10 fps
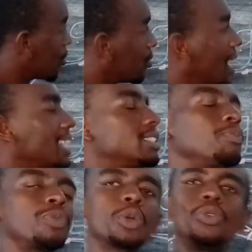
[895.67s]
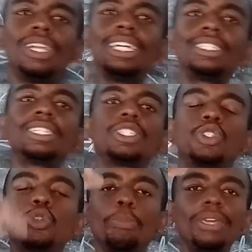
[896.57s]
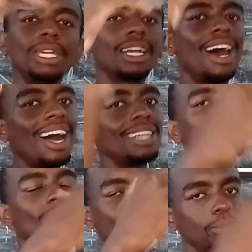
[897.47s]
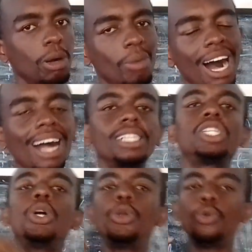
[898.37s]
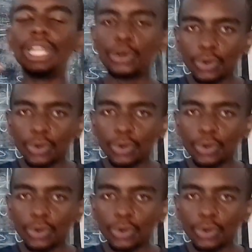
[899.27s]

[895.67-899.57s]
of flight, related to peak height, maximum height, and